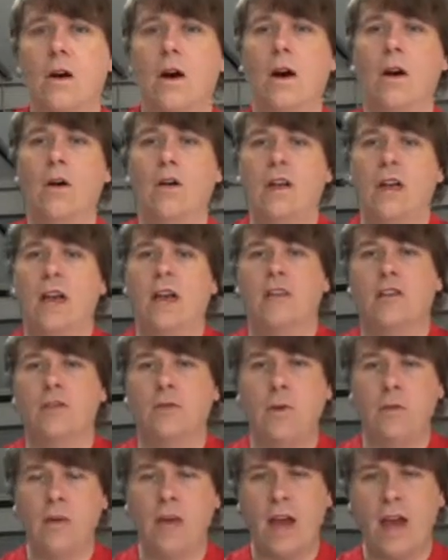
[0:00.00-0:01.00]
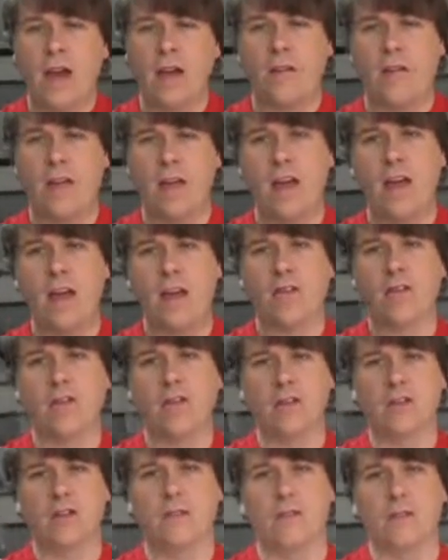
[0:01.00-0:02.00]
Okay, so what we have here,
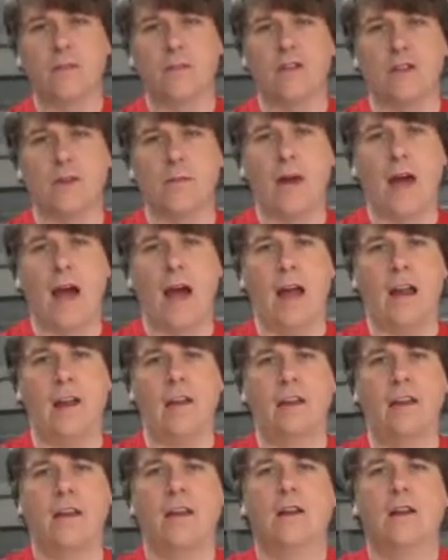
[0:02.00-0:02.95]
first of all, is demand.